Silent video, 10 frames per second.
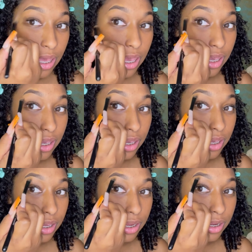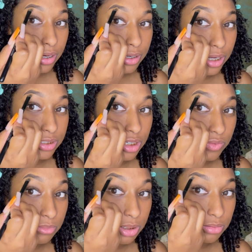And I took it
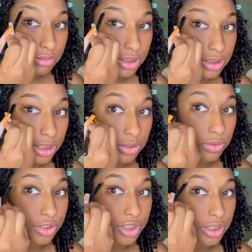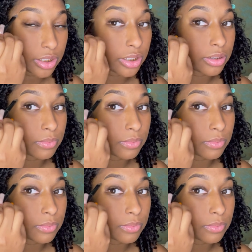from her because I told her she didn't need it.